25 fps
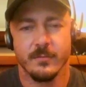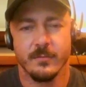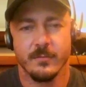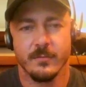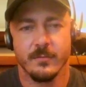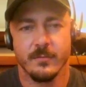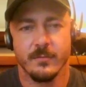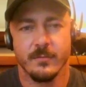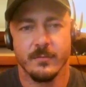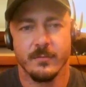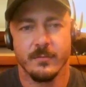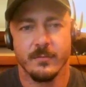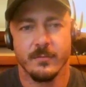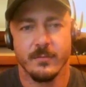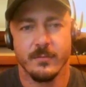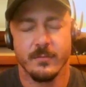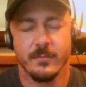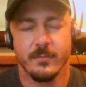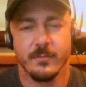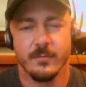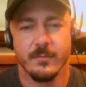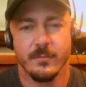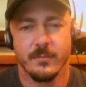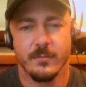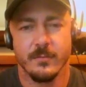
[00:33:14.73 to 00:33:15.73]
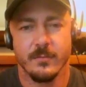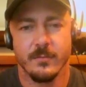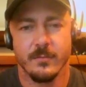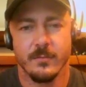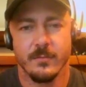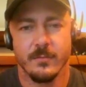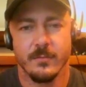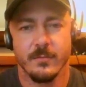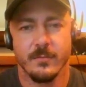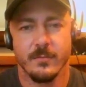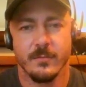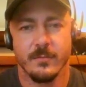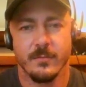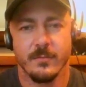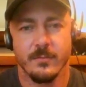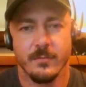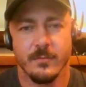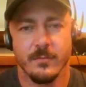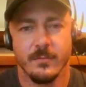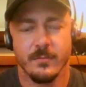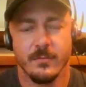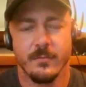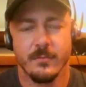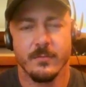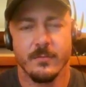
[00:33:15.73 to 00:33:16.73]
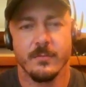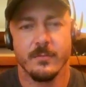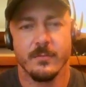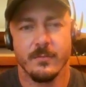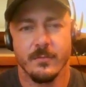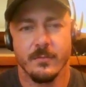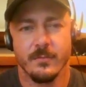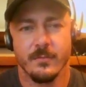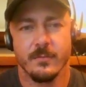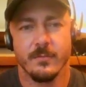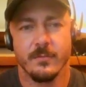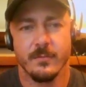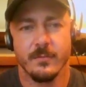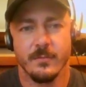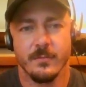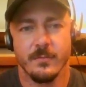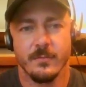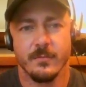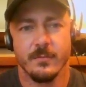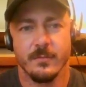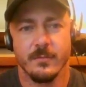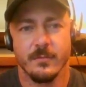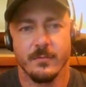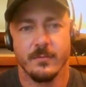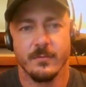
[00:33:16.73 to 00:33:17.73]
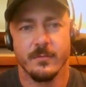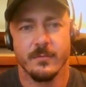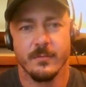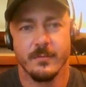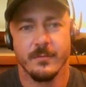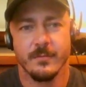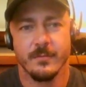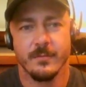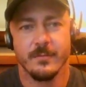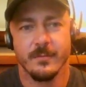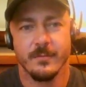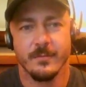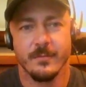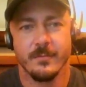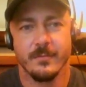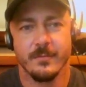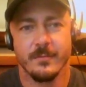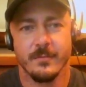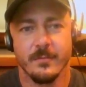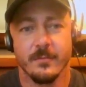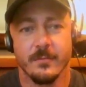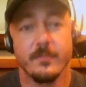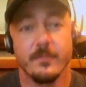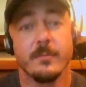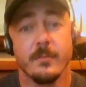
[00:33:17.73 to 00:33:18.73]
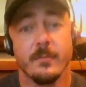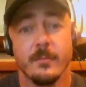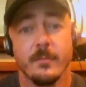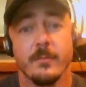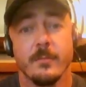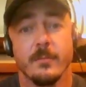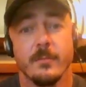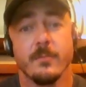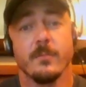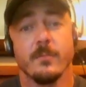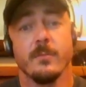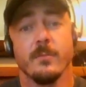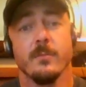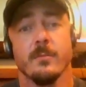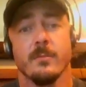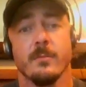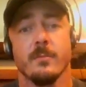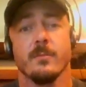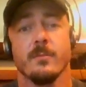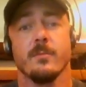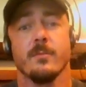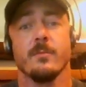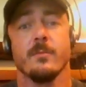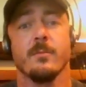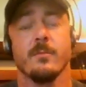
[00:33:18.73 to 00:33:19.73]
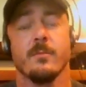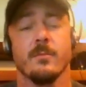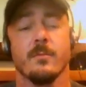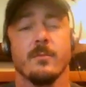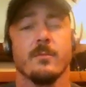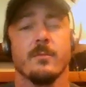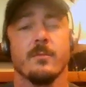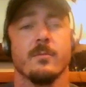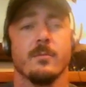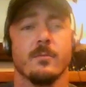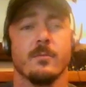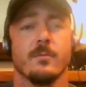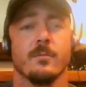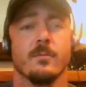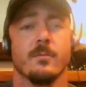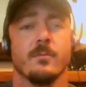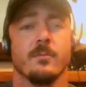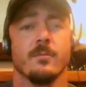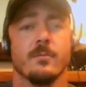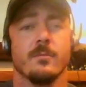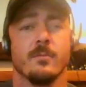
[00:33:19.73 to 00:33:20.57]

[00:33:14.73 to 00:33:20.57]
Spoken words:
[no speech]